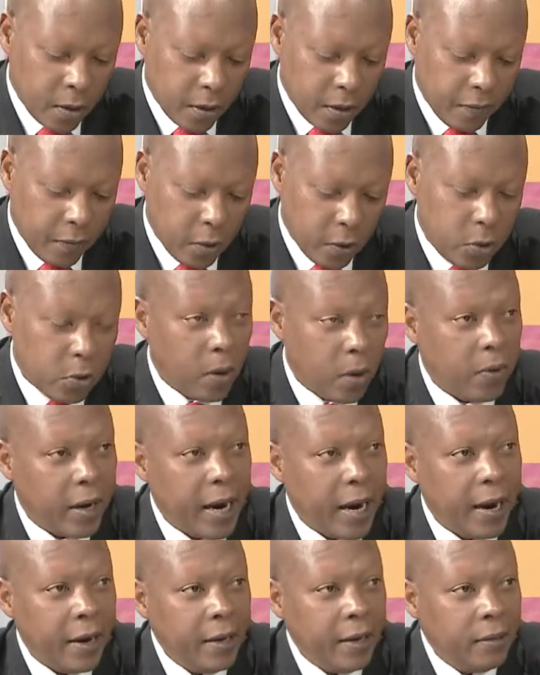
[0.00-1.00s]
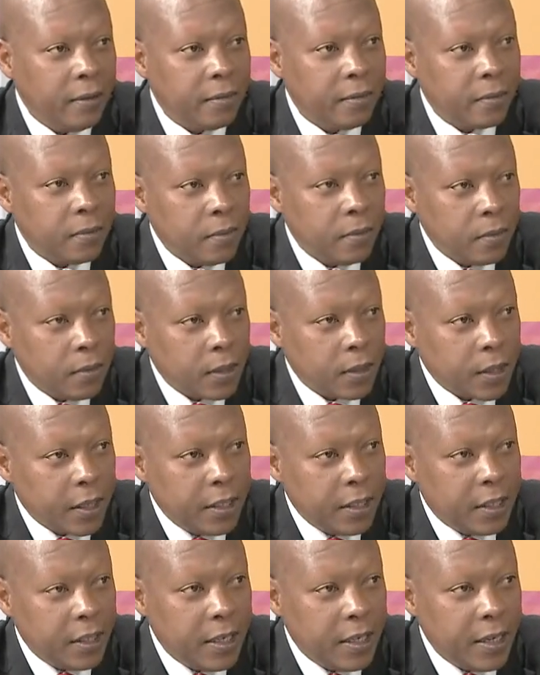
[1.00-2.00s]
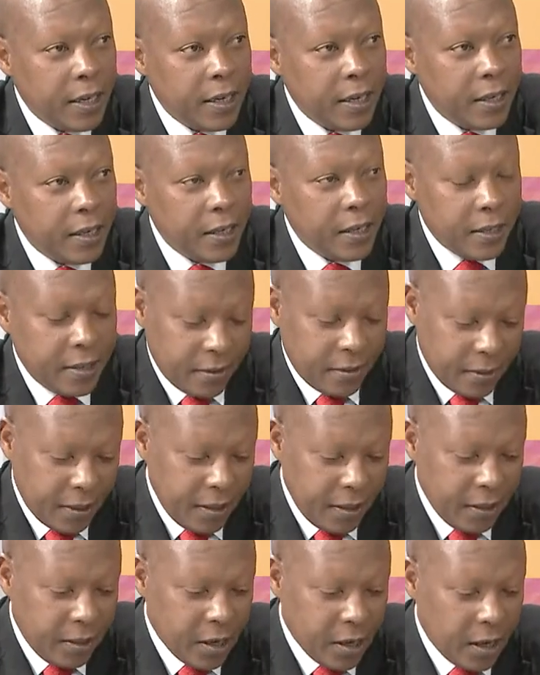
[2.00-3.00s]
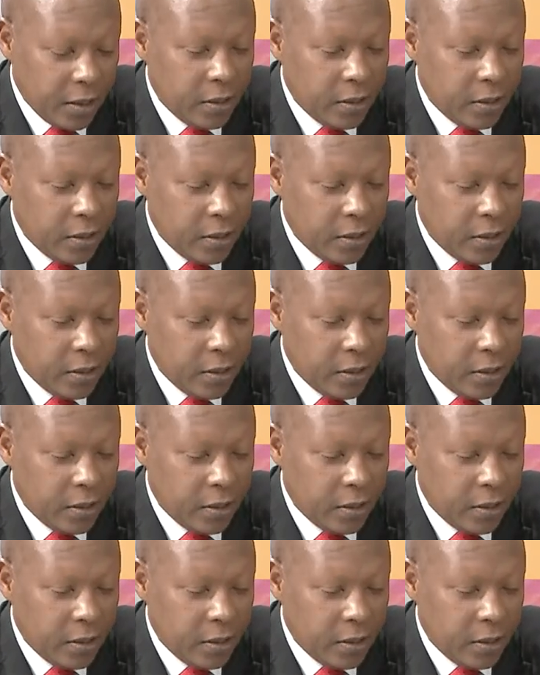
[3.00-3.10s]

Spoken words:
You've got Joan Wangari. She is in